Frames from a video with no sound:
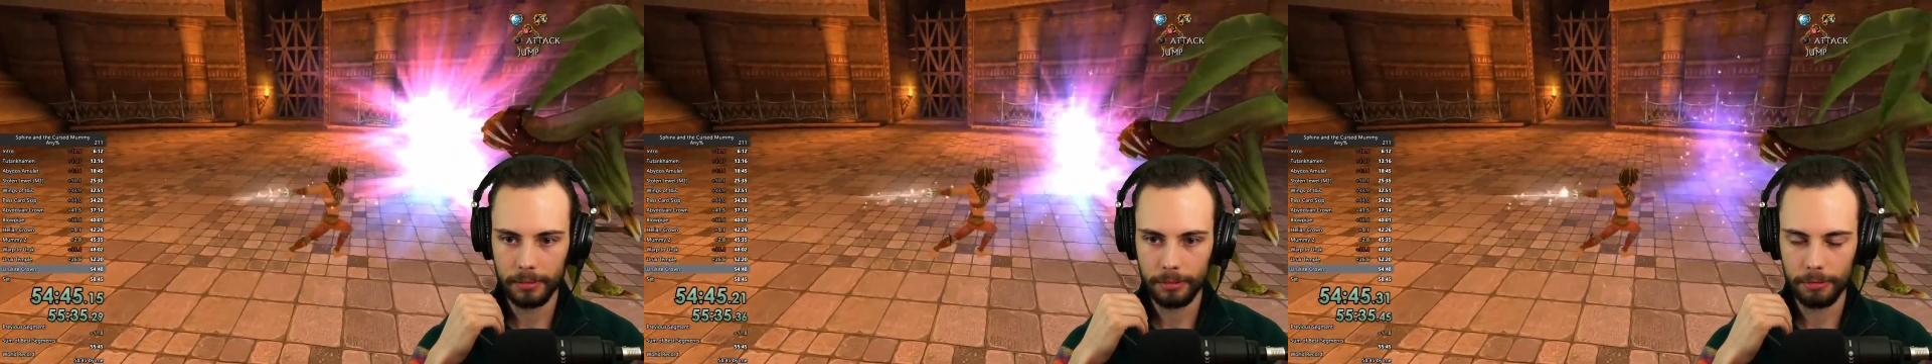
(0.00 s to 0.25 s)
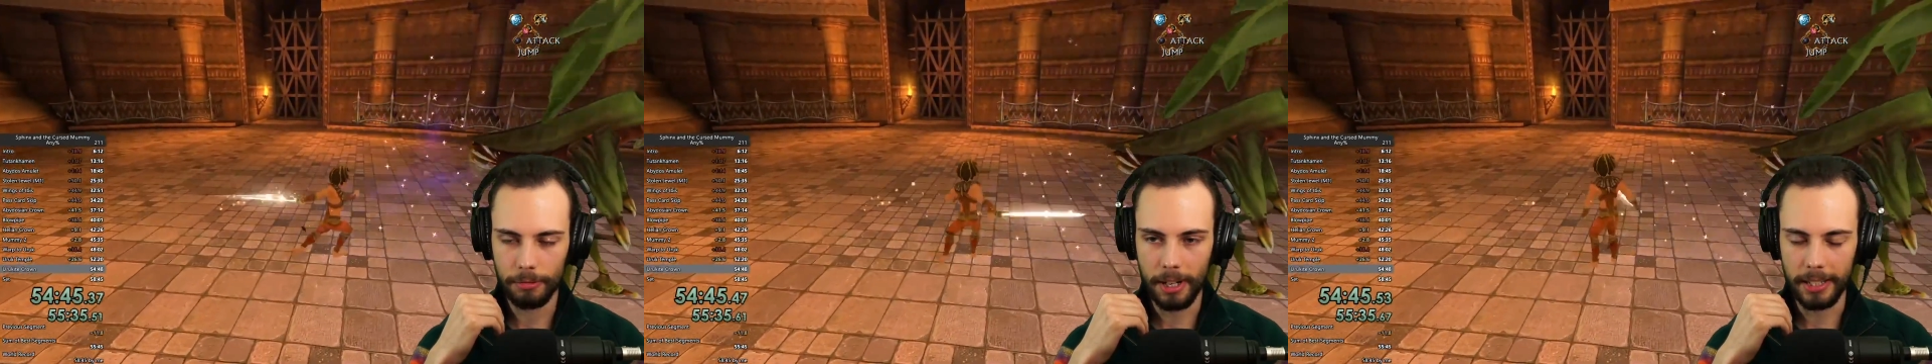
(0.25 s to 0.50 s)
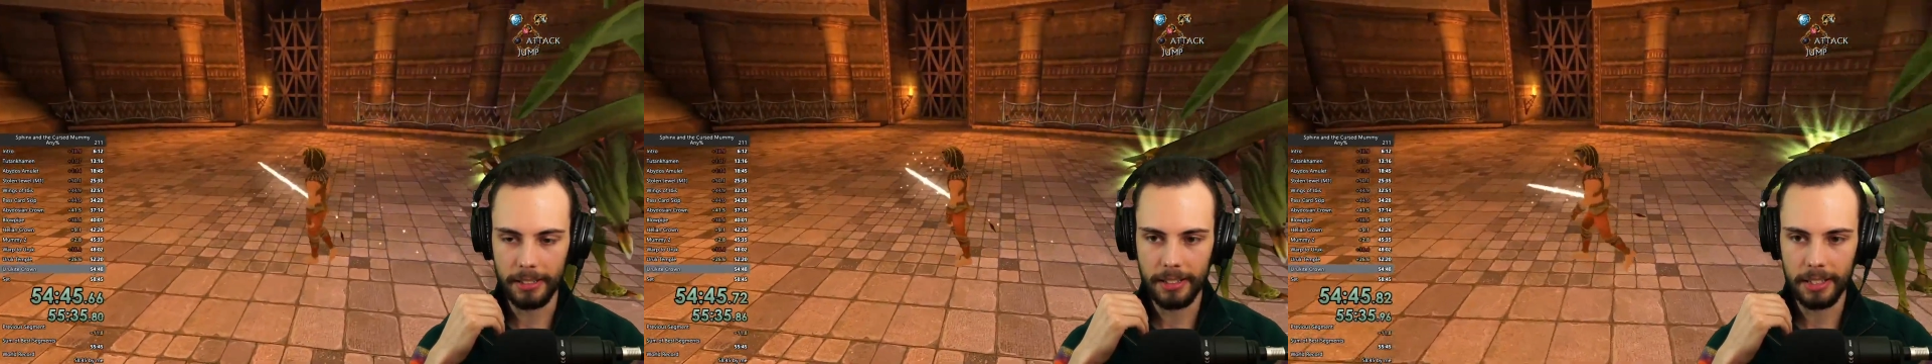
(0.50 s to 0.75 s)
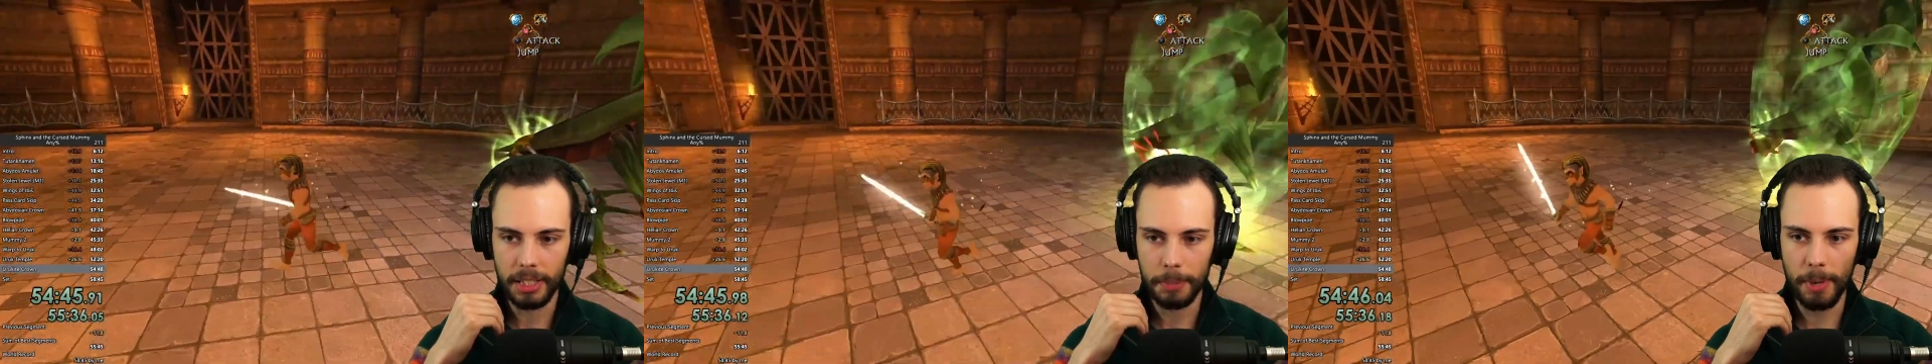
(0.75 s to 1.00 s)
Right,
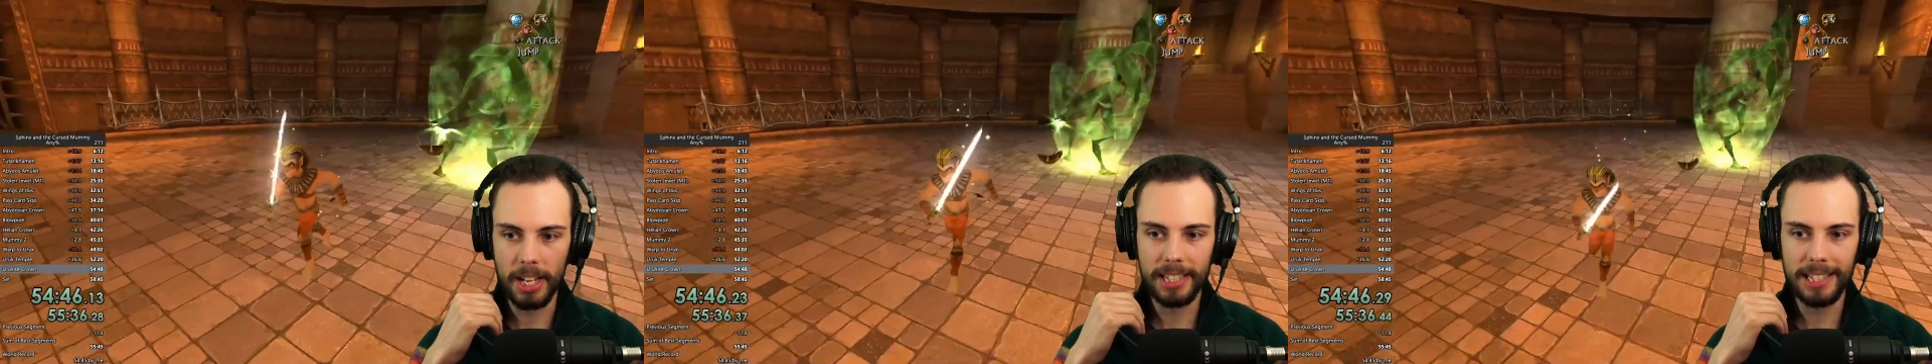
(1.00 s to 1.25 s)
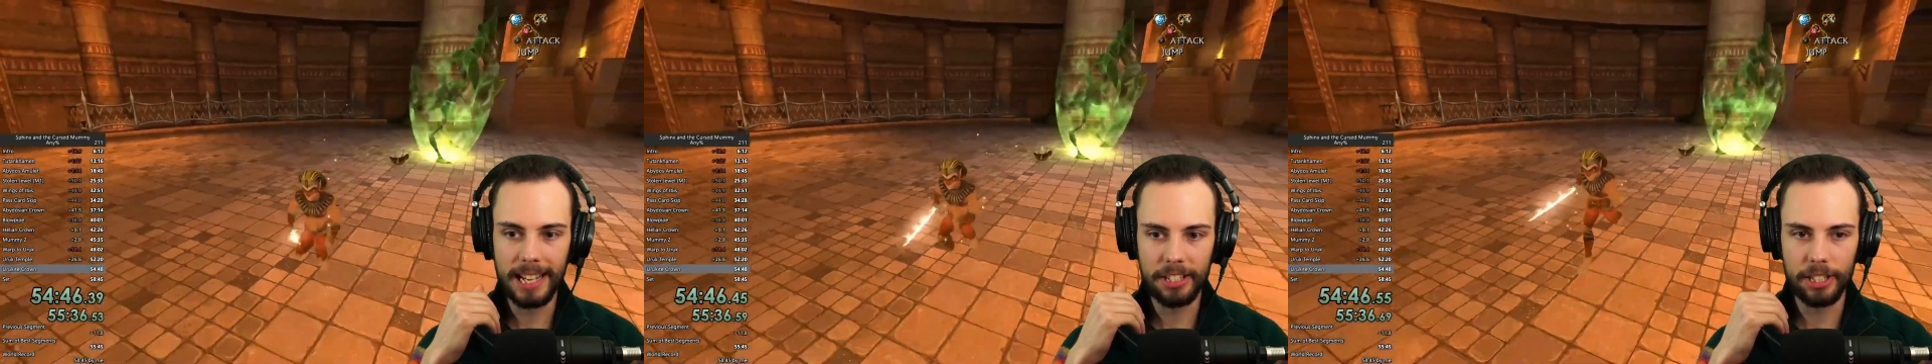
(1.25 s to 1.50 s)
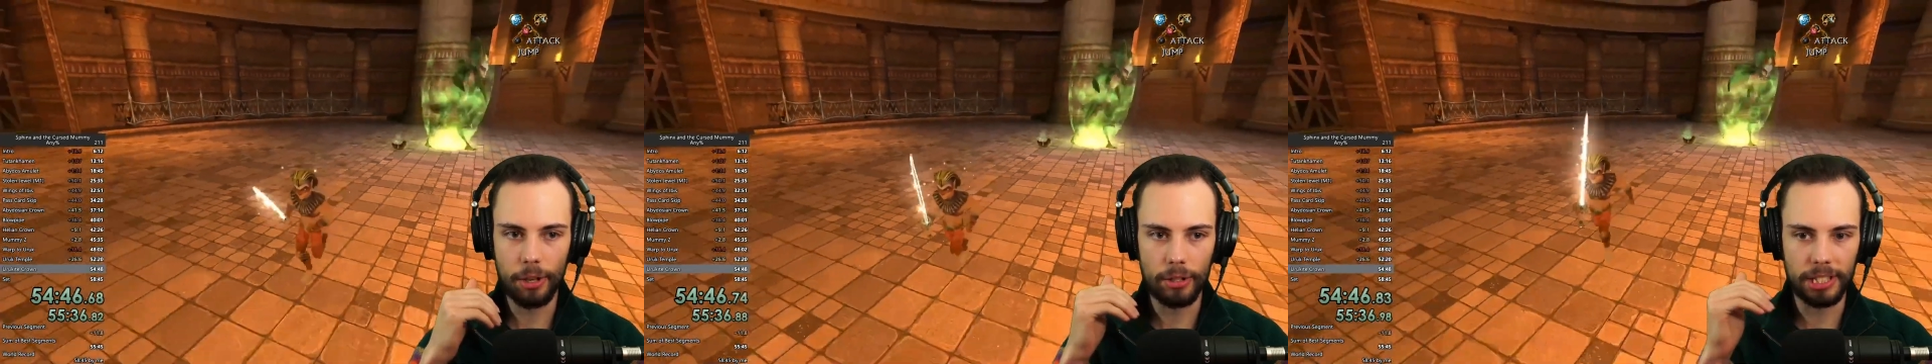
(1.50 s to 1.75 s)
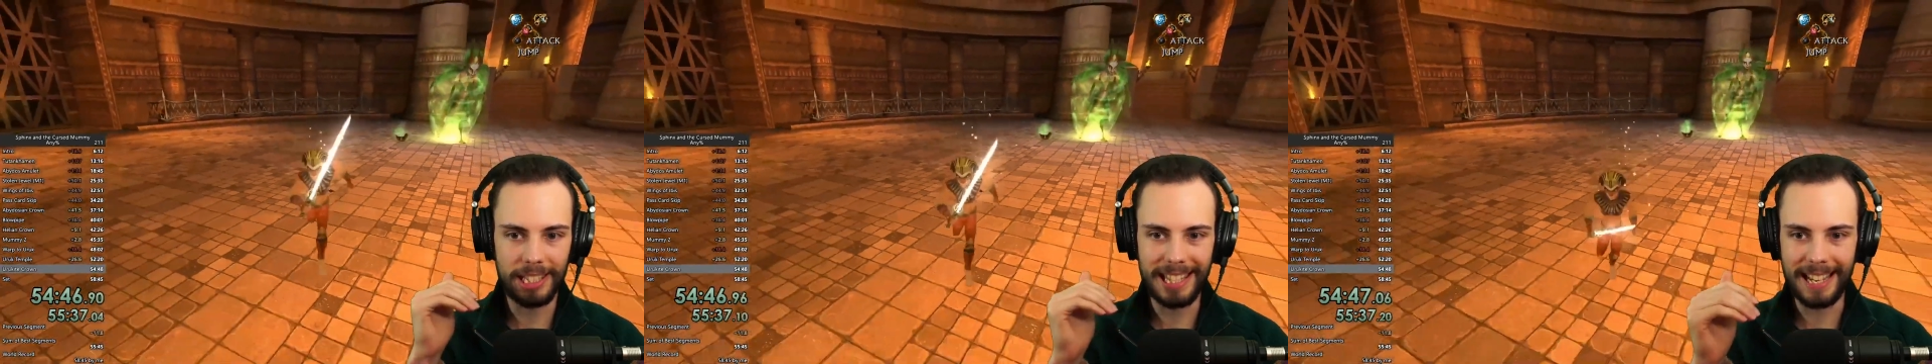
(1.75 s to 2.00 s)
spider latches
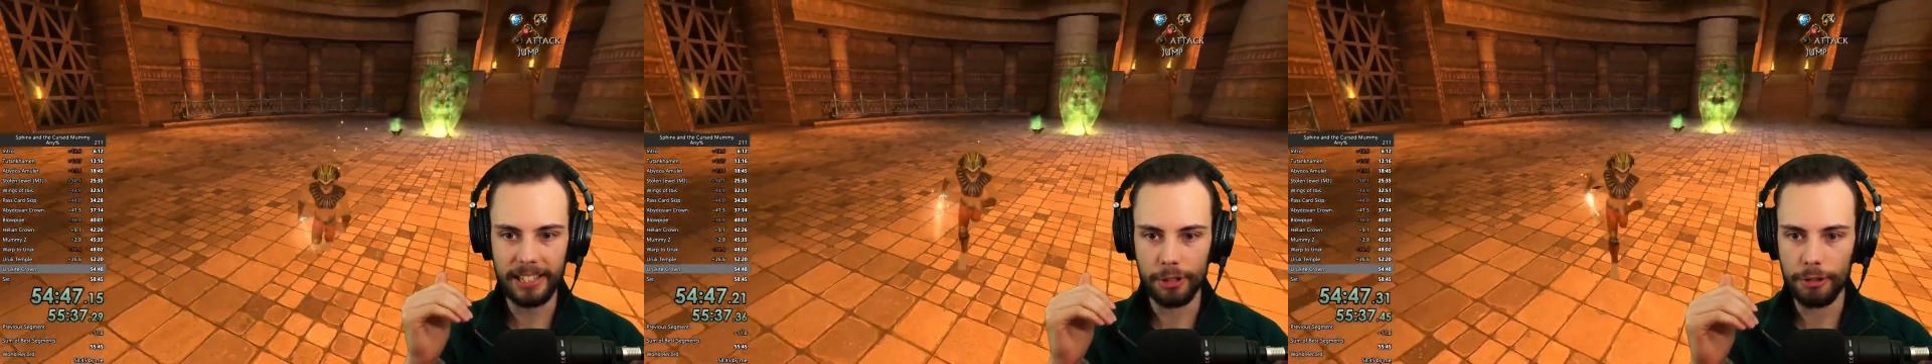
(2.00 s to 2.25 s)
on second